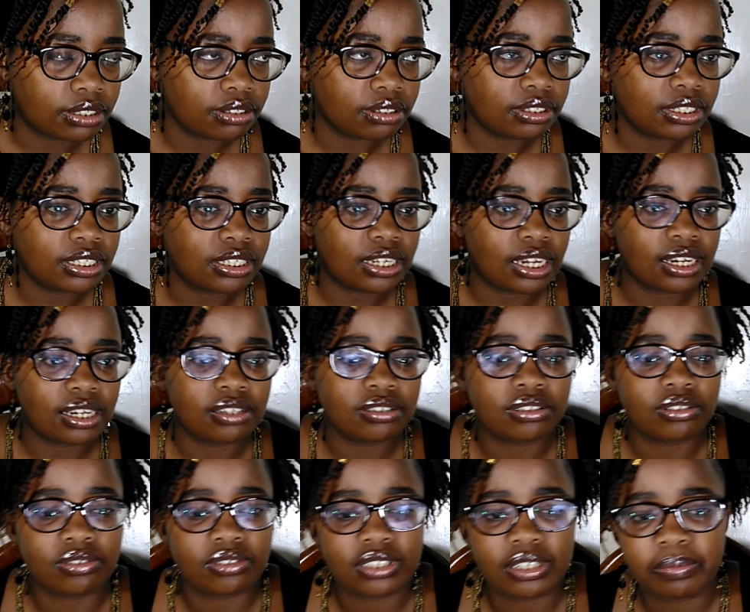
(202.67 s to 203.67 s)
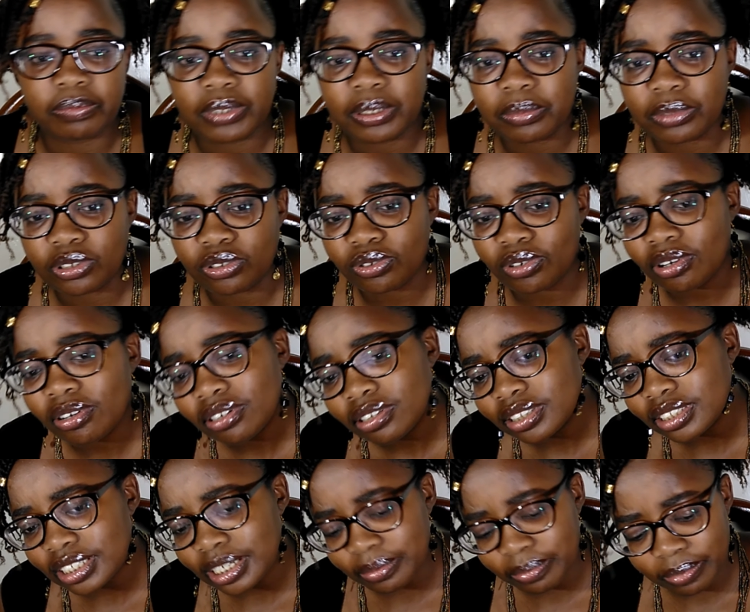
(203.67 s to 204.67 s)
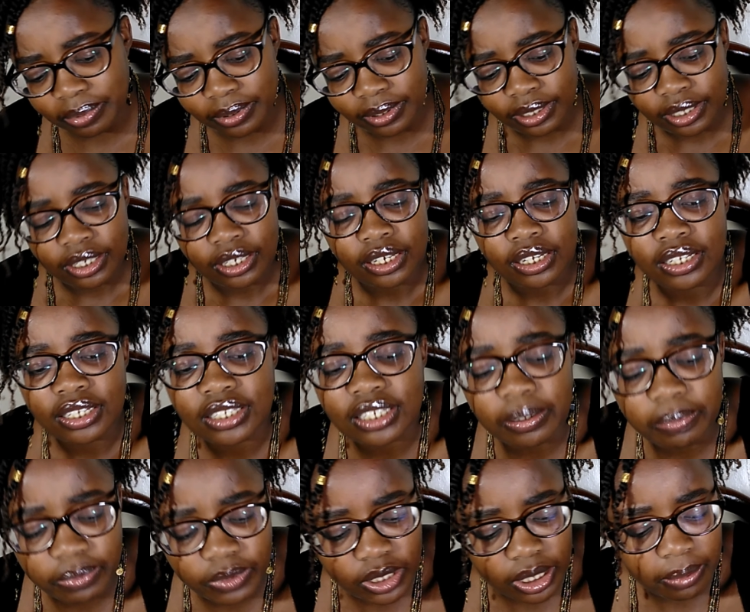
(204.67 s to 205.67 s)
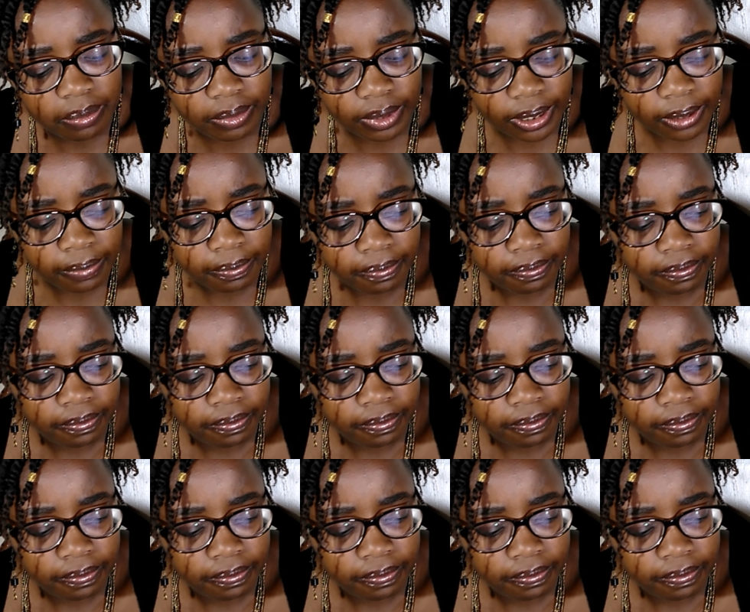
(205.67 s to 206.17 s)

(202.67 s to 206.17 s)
Is it August or September? September.